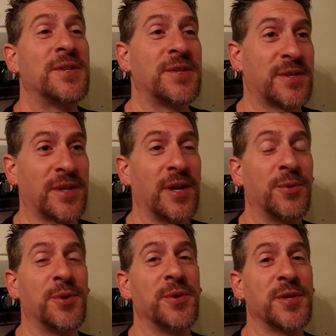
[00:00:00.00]
to go
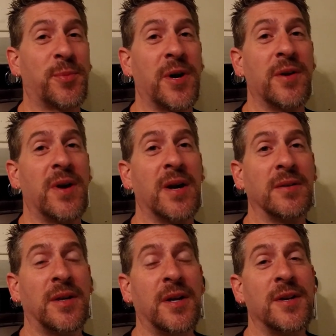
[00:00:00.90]
do this bread route.
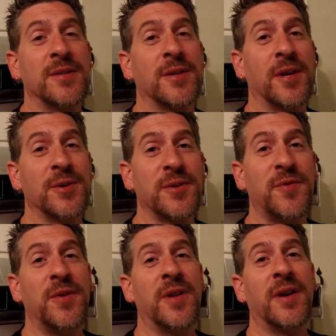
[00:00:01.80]
So those of
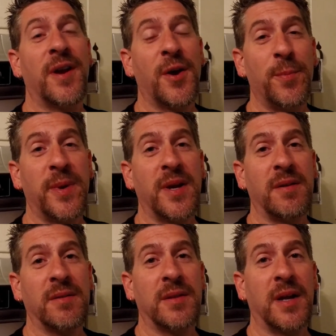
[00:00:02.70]
you that know me
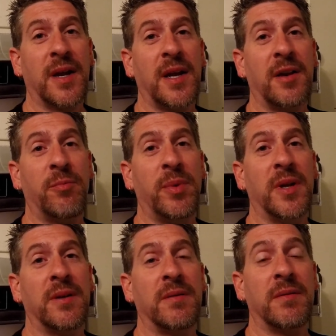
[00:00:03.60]
that have
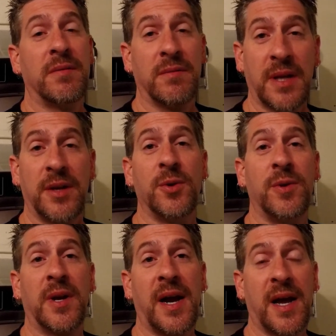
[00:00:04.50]
been that knew
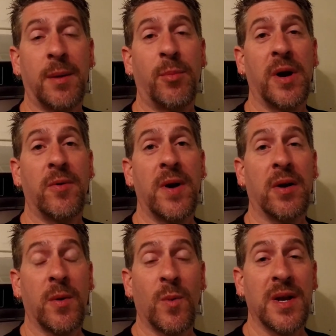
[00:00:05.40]
that I had a bread route
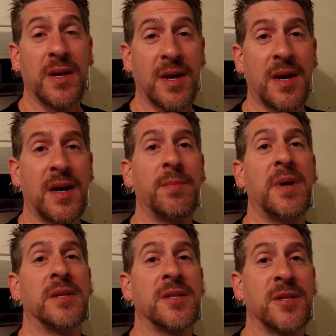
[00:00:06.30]
at one time
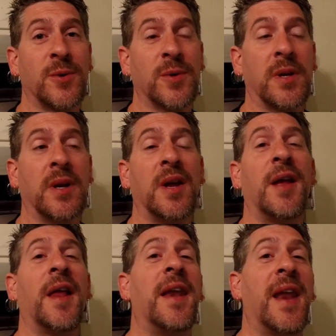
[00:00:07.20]
and sold it
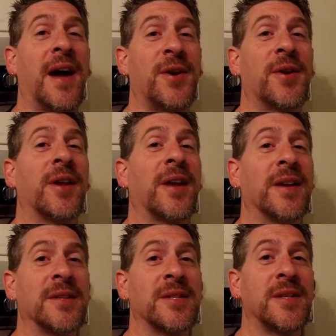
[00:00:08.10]
now you're going to get
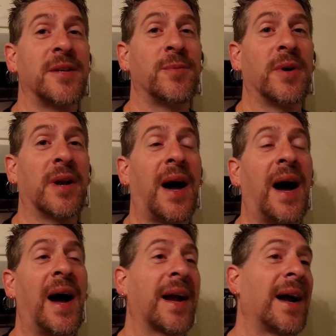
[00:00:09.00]
to see what
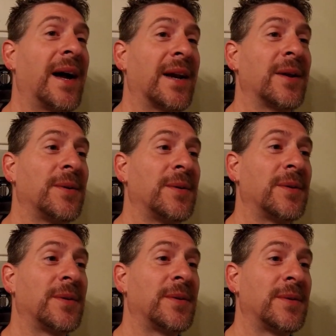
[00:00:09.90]
I kind of
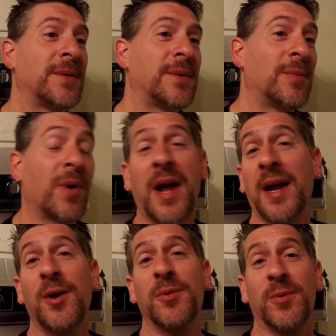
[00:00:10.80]
what I
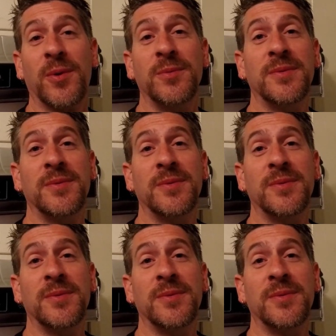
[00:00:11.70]
go through